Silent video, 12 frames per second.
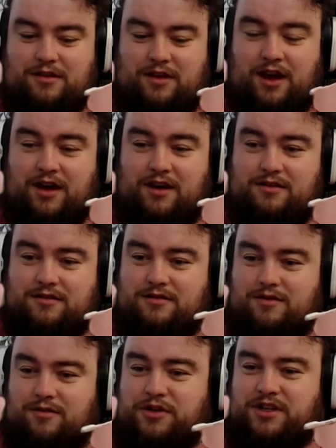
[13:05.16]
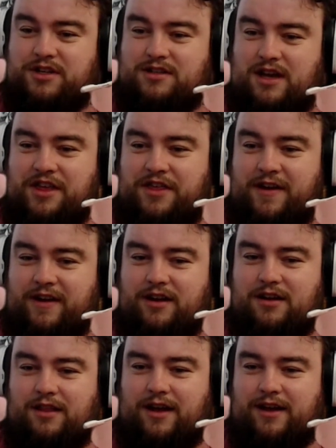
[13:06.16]
Yeah, which is, I think,
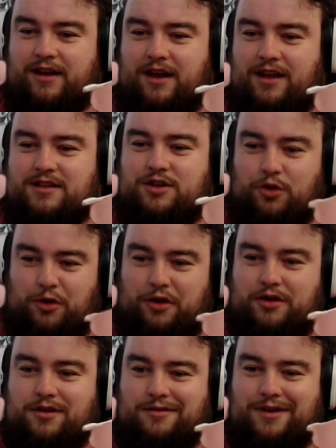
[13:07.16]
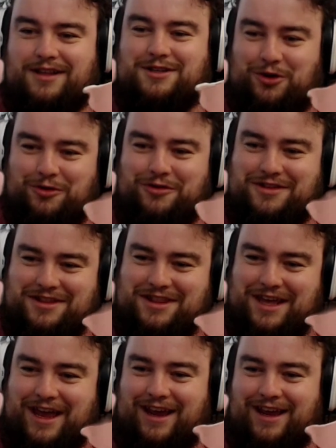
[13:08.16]
like, it's good. It's good that
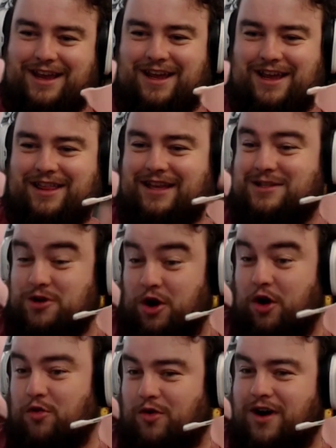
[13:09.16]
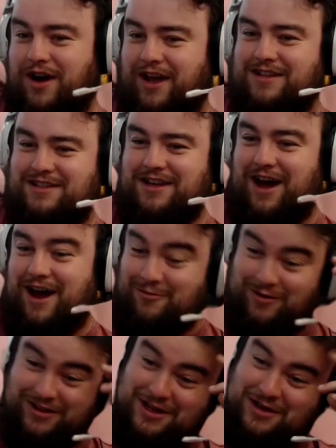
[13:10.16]
there's no right answer. I
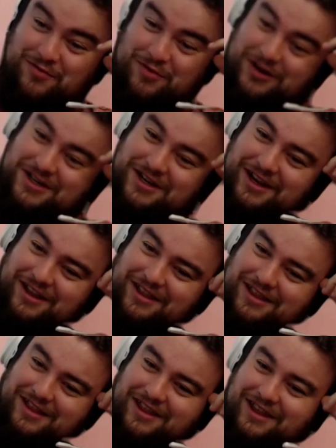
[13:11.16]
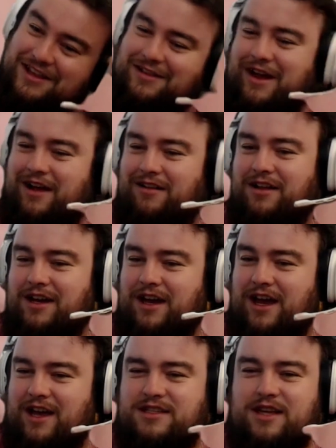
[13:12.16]
really appreciate. I think, well,
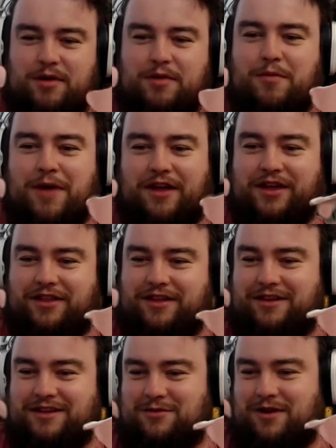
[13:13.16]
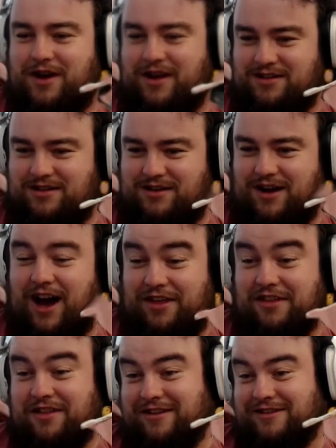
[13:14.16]
some people might think that there's a right answer. I
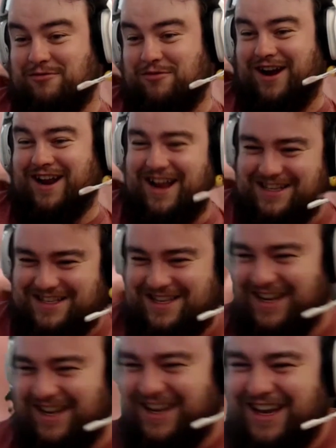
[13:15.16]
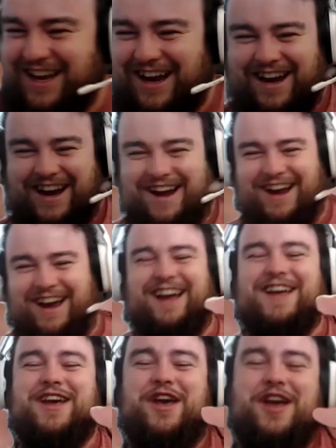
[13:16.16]
think there's a right answer.
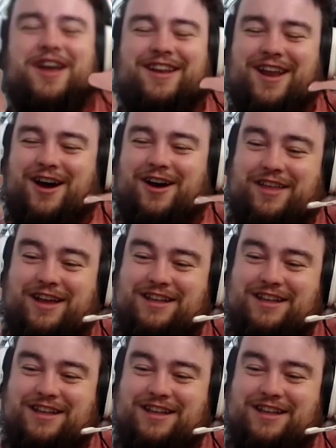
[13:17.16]
No,